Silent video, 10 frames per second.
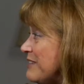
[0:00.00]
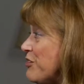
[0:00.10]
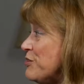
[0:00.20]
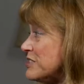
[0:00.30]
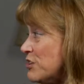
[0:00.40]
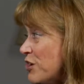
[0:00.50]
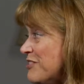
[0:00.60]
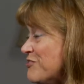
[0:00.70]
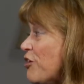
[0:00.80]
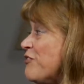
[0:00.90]
Of course, love
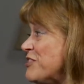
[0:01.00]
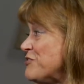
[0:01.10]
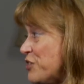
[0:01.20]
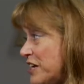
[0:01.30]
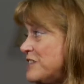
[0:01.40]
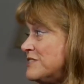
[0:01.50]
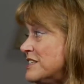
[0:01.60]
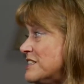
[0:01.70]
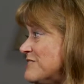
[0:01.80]
involving forgiveness.